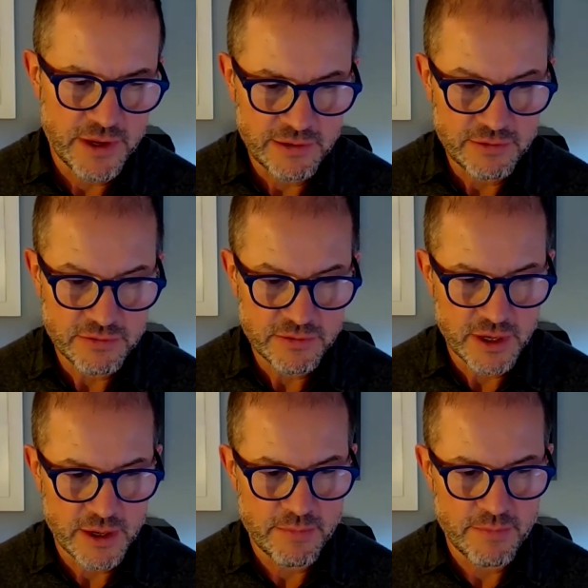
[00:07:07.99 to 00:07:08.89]
these
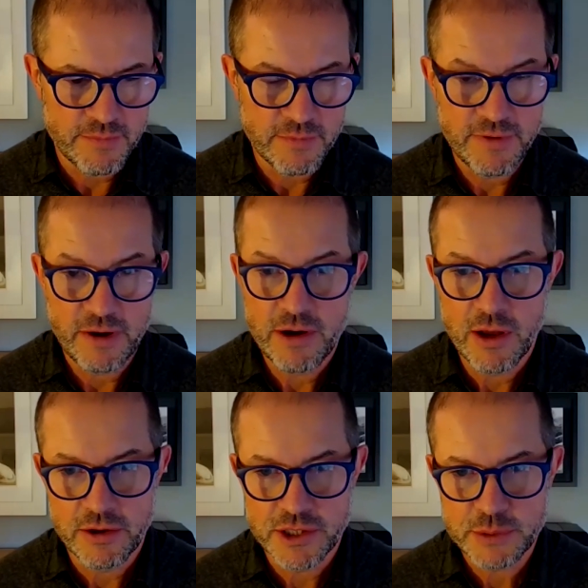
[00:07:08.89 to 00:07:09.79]
very
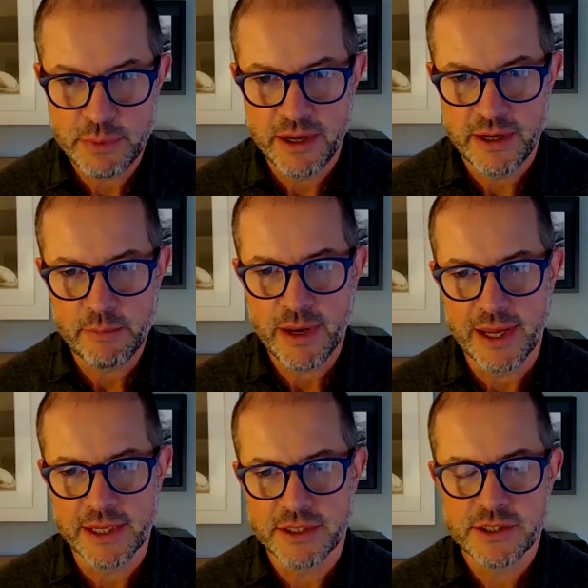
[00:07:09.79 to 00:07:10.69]
large spending
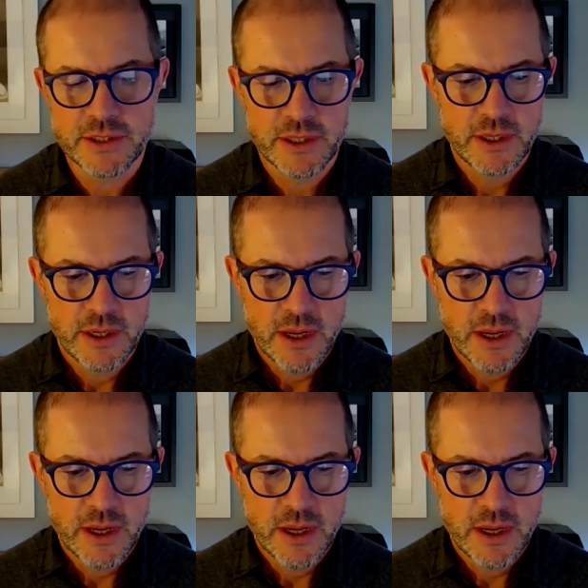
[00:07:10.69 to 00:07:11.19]
plans,